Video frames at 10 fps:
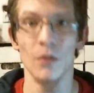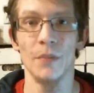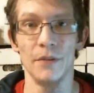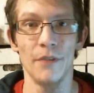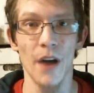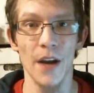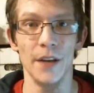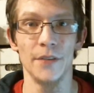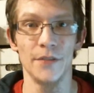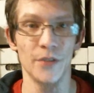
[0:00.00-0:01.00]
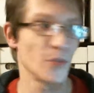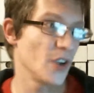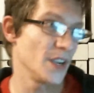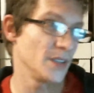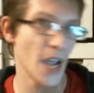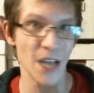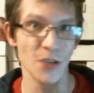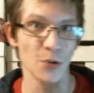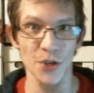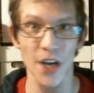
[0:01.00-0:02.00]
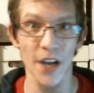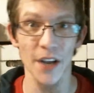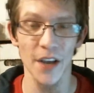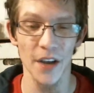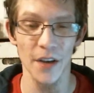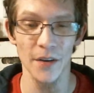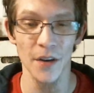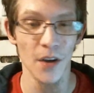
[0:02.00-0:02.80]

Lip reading: Woman fighting some crazy angel chick, and